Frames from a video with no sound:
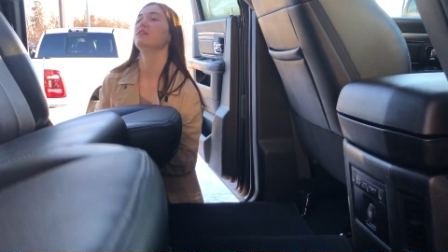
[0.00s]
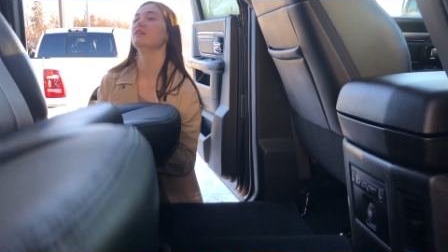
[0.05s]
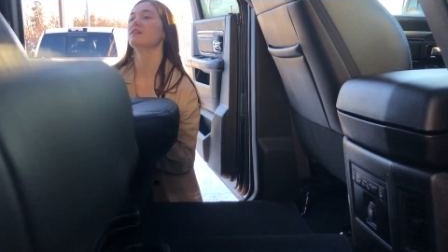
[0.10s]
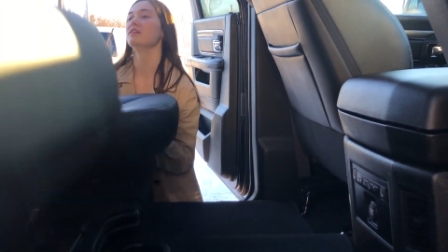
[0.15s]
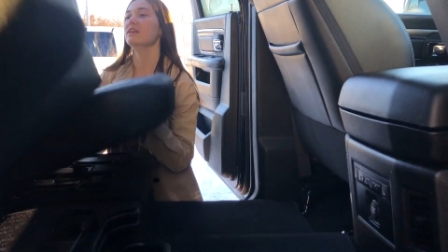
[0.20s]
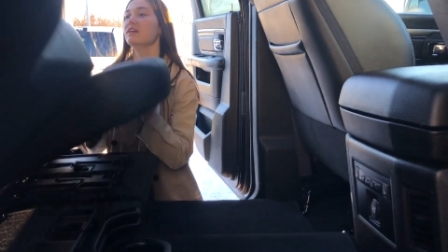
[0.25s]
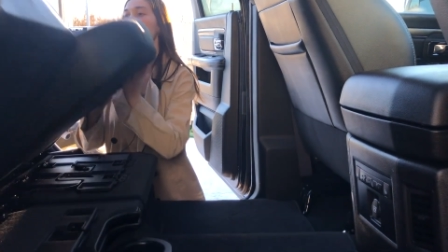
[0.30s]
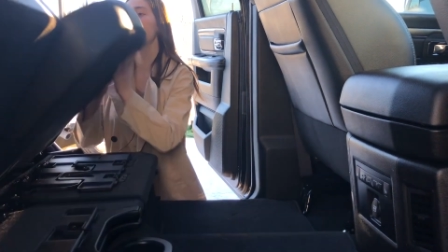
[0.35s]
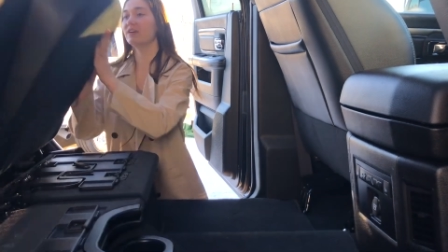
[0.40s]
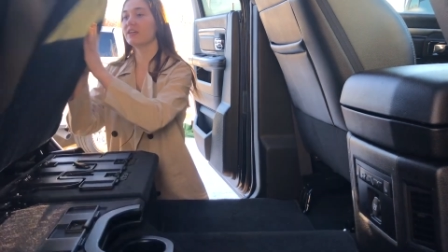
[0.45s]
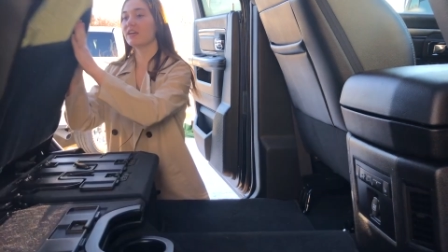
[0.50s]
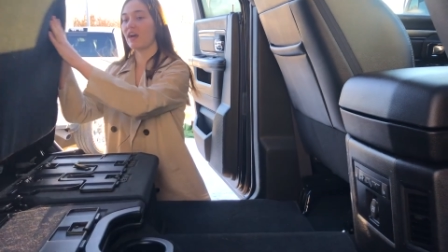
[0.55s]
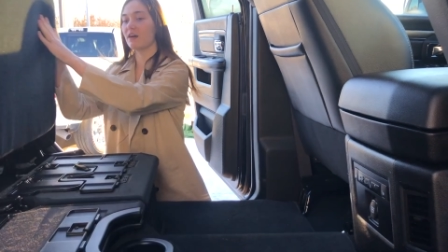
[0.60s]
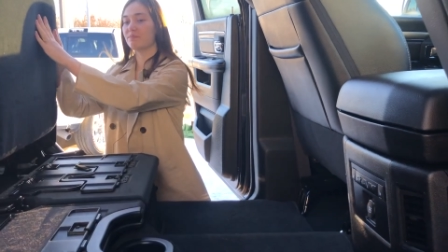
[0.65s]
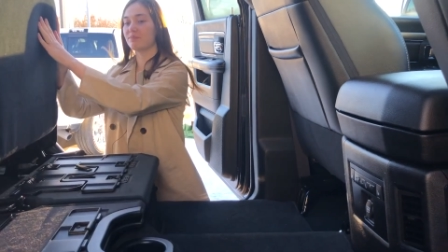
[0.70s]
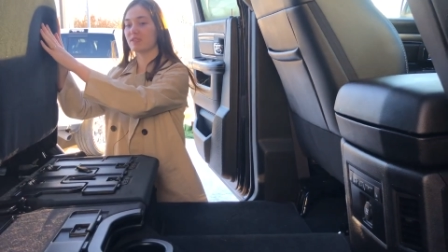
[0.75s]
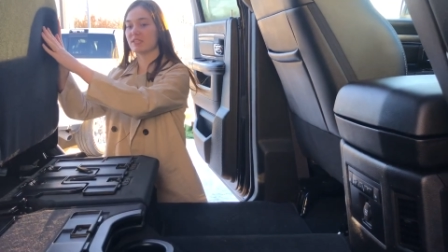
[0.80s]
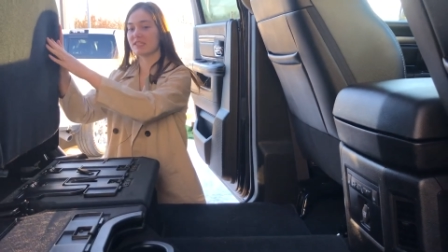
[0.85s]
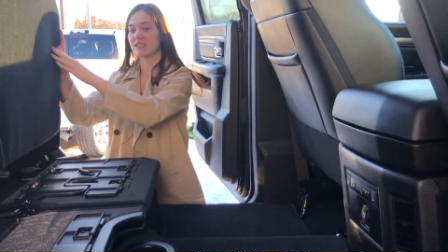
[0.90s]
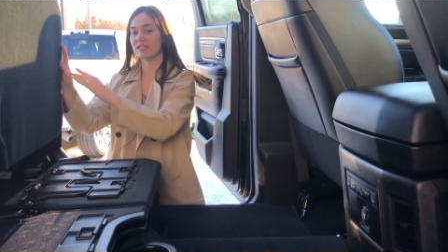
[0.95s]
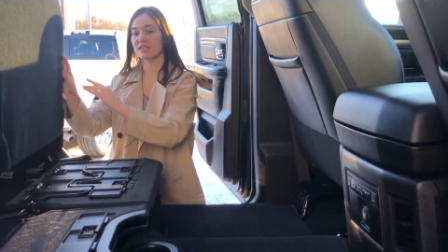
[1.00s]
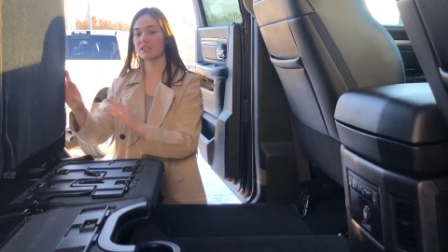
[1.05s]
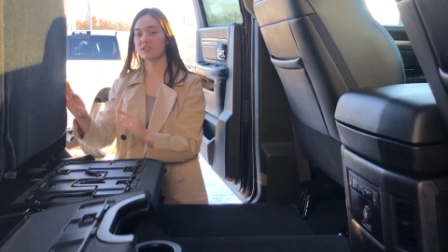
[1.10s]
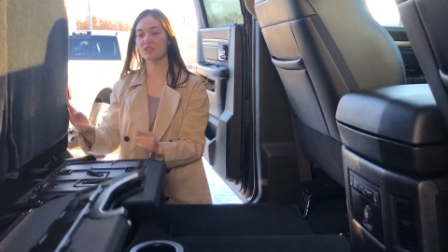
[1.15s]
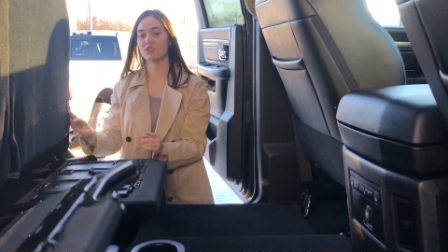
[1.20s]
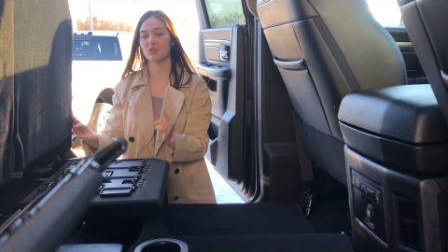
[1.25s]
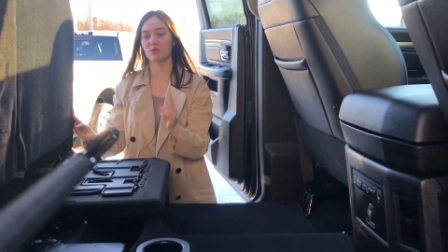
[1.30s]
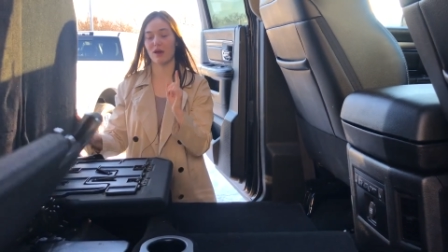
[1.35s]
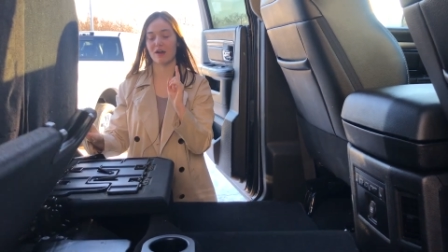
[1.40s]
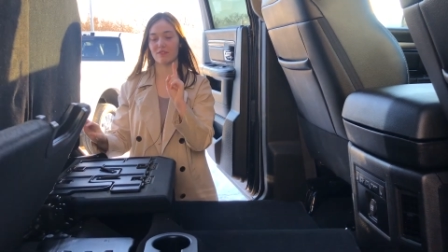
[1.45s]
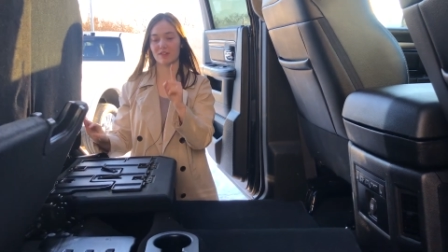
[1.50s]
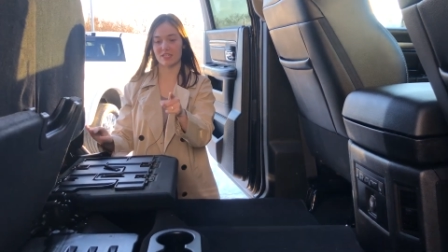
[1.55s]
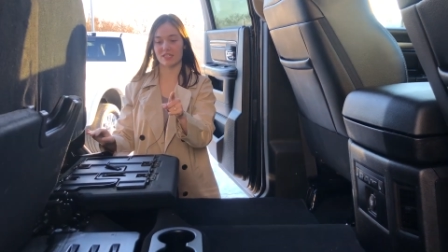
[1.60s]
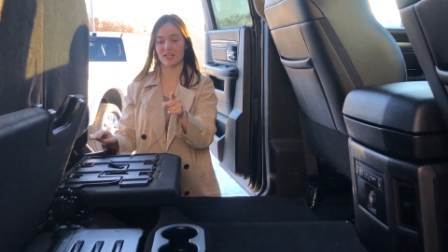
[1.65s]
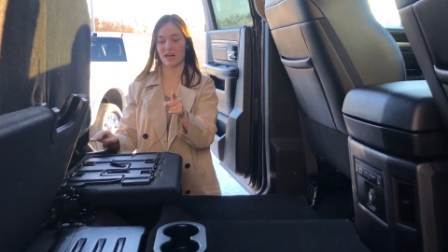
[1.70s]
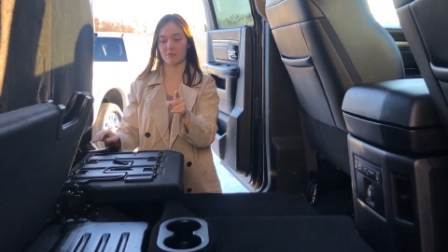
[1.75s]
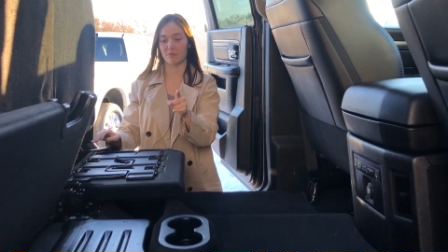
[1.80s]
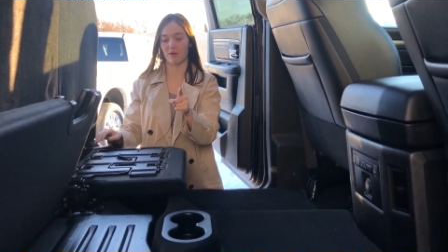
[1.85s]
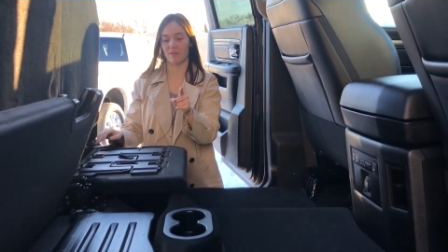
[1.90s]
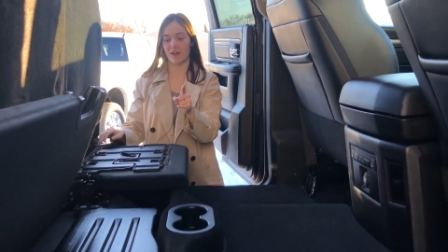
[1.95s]
Lifting up the seats, you have a
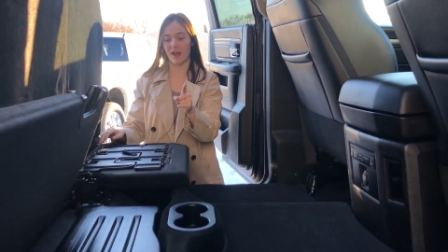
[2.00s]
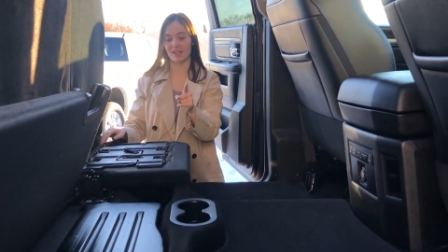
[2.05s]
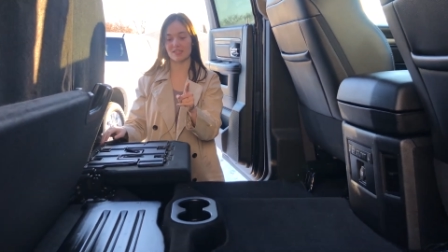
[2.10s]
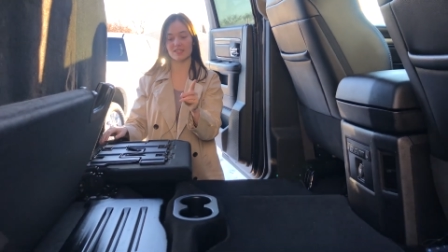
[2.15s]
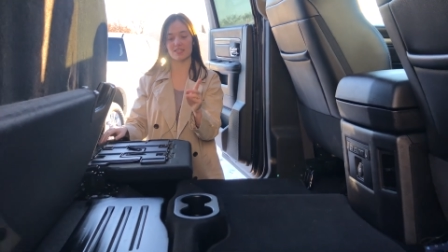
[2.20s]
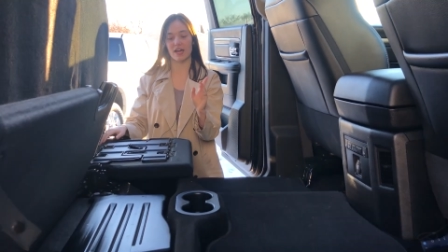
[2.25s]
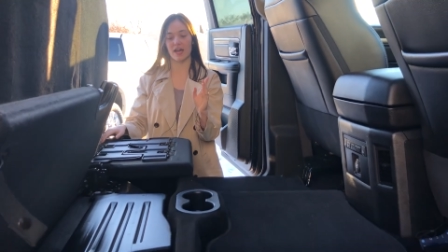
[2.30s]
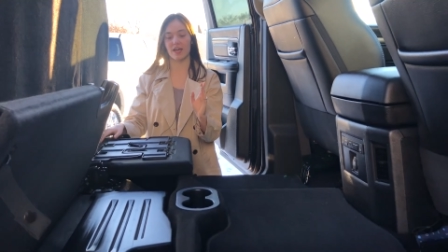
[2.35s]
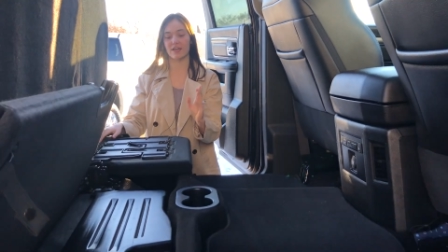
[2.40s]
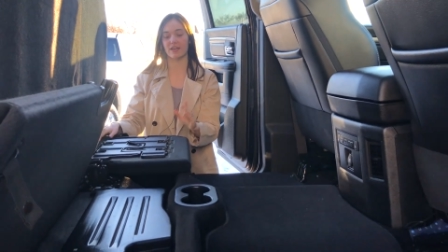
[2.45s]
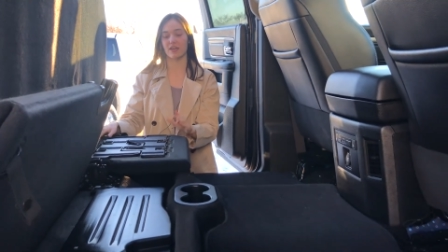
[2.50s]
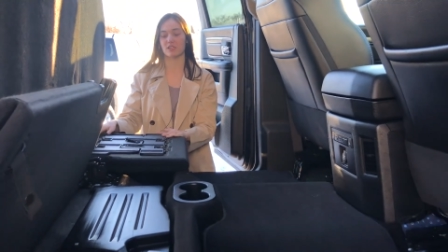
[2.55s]
sub on that side as